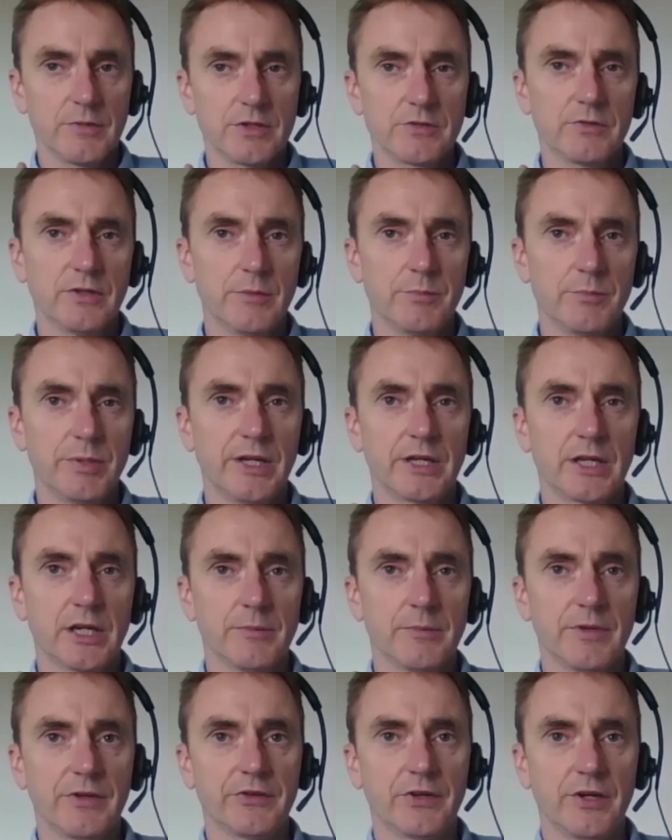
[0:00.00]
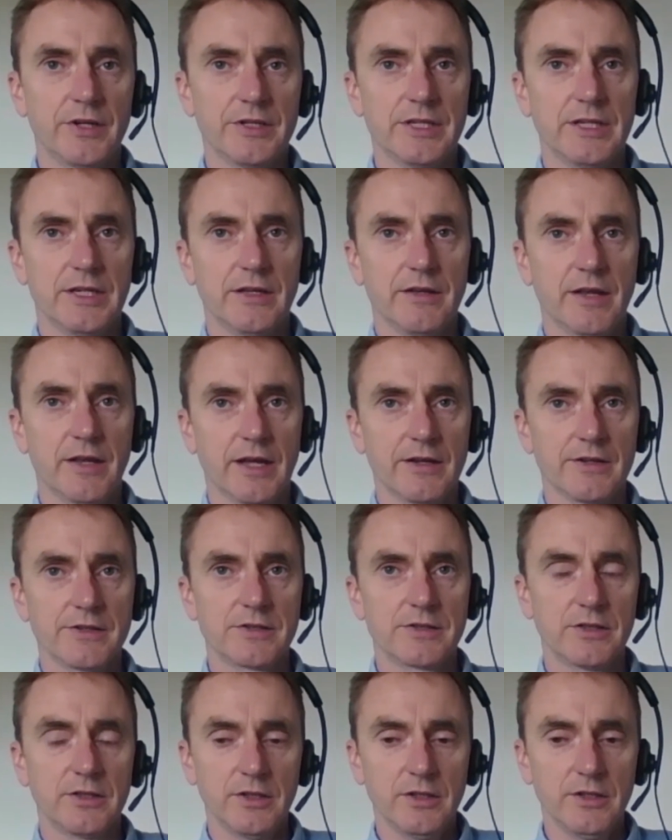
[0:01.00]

which really pick up this idea that